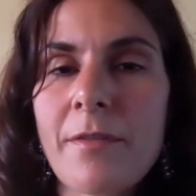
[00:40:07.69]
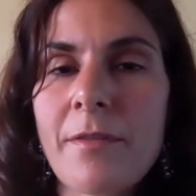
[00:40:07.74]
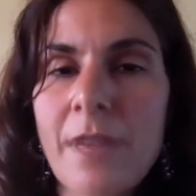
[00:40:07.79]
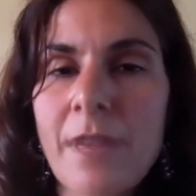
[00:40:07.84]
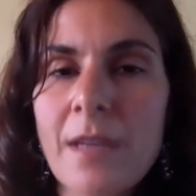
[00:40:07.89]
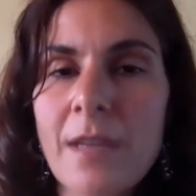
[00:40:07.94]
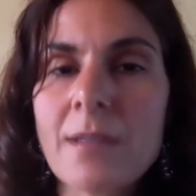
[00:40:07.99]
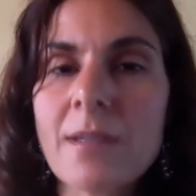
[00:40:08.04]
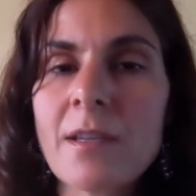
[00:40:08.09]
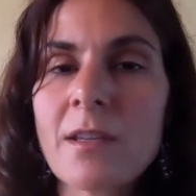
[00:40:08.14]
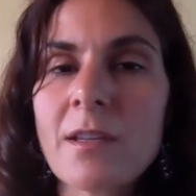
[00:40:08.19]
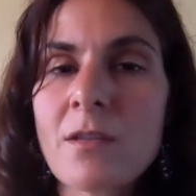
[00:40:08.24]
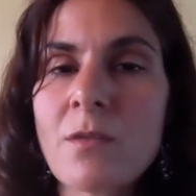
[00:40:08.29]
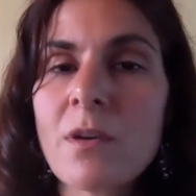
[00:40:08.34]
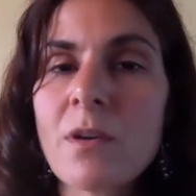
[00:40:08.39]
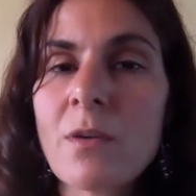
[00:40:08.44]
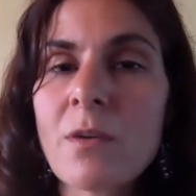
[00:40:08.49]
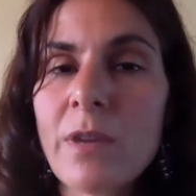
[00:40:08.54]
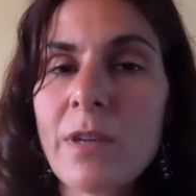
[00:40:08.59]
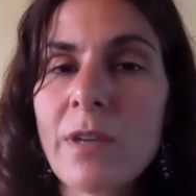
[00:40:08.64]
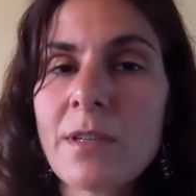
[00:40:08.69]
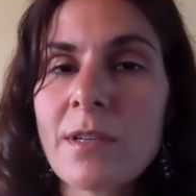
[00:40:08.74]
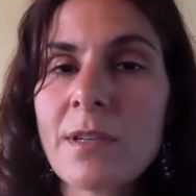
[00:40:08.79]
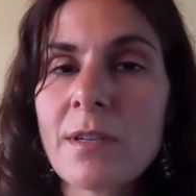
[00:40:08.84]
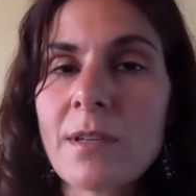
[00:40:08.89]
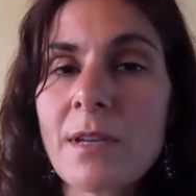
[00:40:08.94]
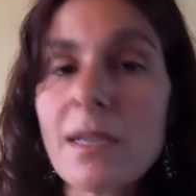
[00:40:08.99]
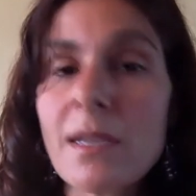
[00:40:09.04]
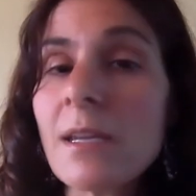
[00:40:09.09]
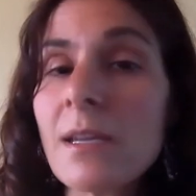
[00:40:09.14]
things that you are going
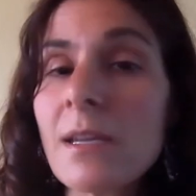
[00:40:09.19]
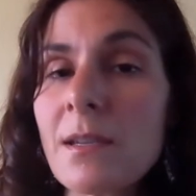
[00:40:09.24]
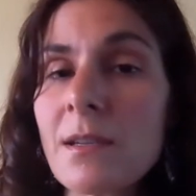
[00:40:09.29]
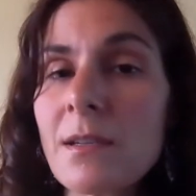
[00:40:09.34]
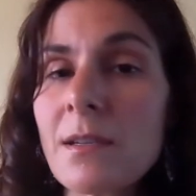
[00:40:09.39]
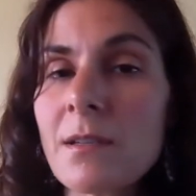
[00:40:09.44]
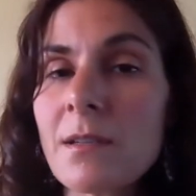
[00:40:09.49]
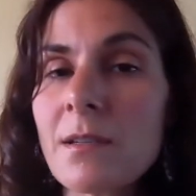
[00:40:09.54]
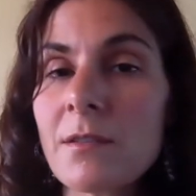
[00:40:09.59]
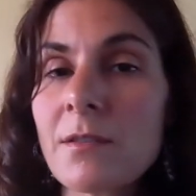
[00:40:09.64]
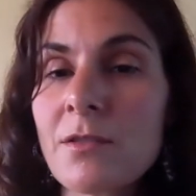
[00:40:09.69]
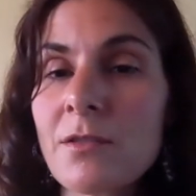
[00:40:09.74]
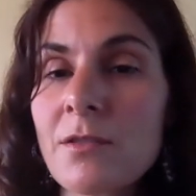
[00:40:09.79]
to need